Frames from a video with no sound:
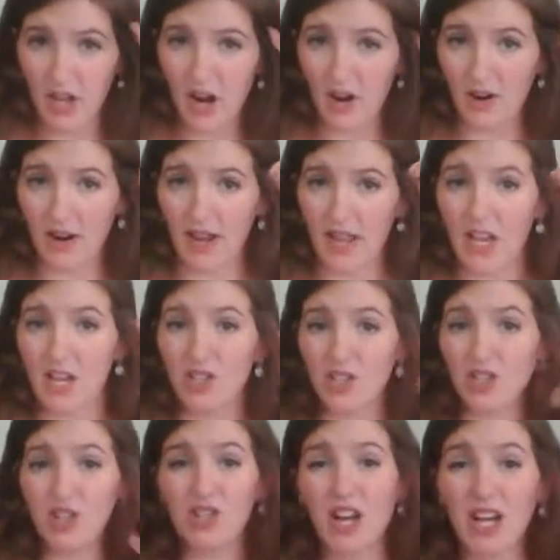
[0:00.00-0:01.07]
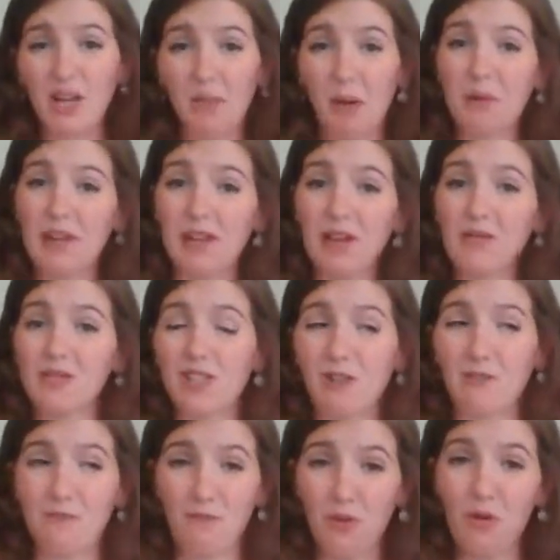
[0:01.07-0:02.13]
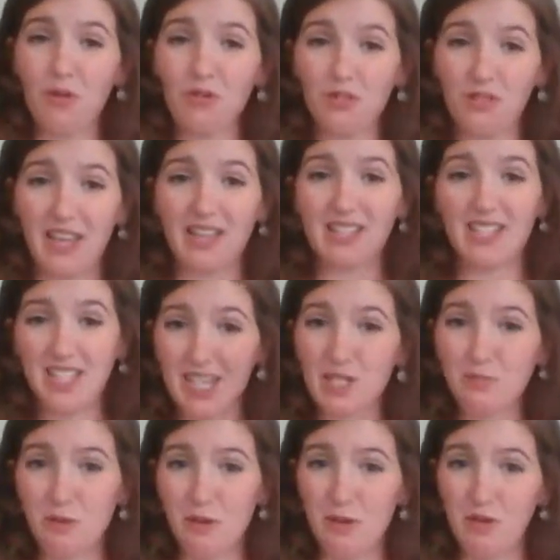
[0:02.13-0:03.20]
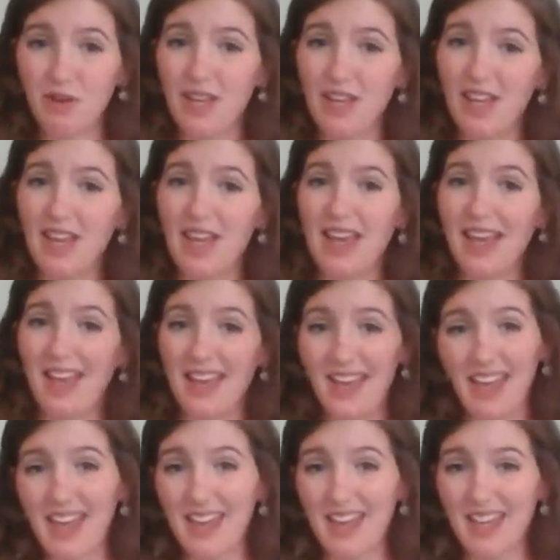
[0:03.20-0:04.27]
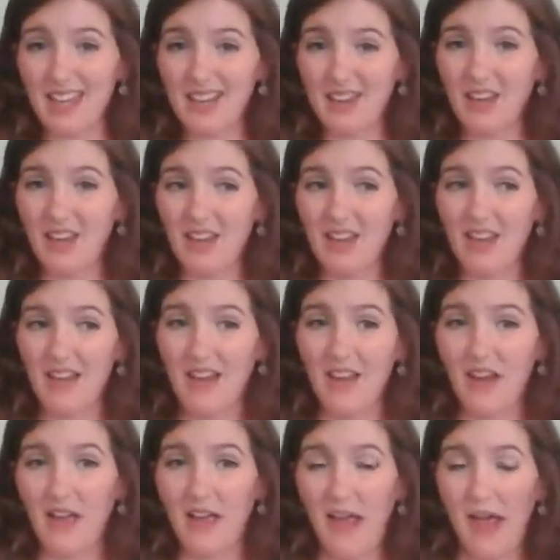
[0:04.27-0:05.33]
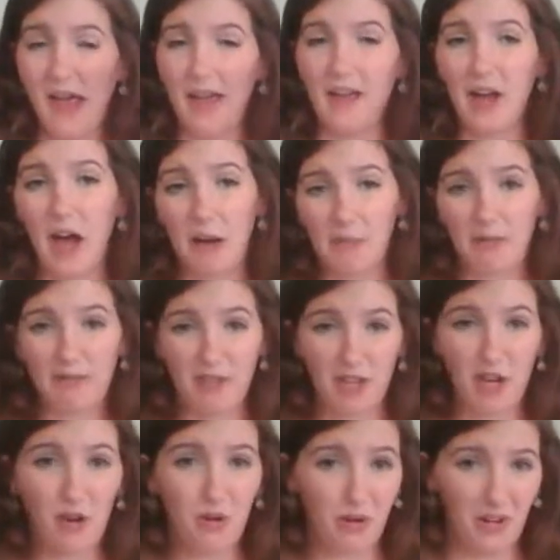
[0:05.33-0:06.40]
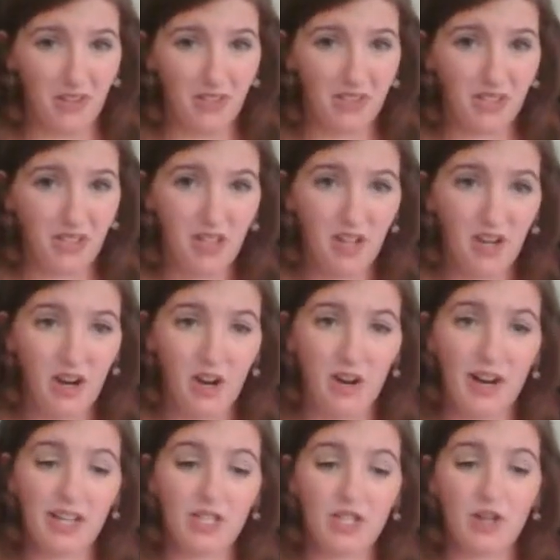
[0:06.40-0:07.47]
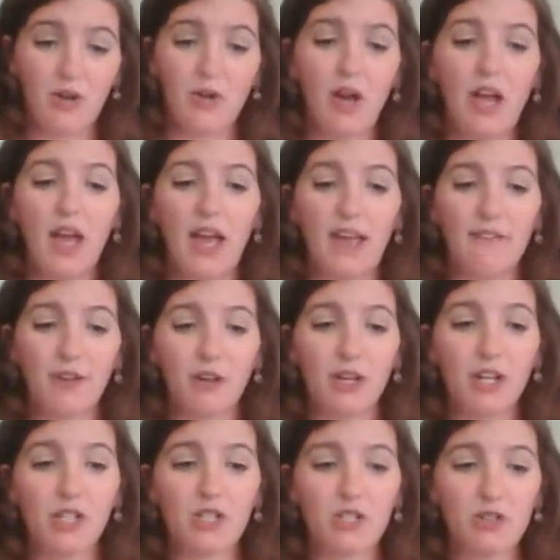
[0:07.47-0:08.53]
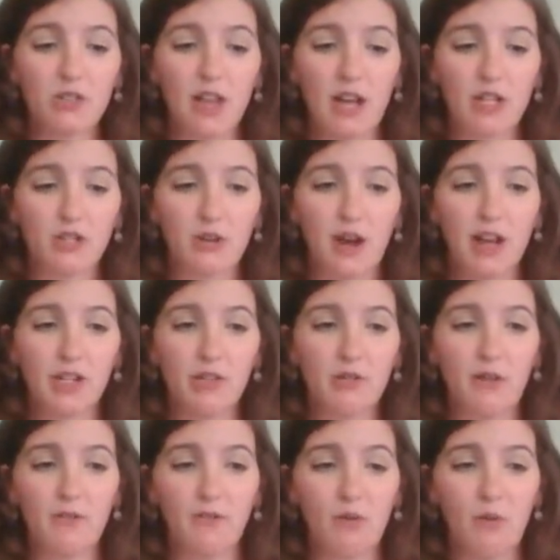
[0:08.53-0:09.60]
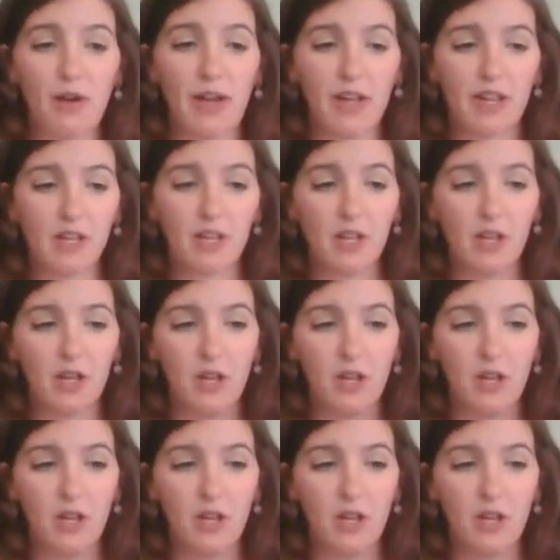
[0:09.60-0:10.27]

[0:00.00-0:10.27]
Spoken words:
All right. So you're talking about putting almost a full teaspoon in a cup of yogurt. All right. So if you're going to do that, try to avoid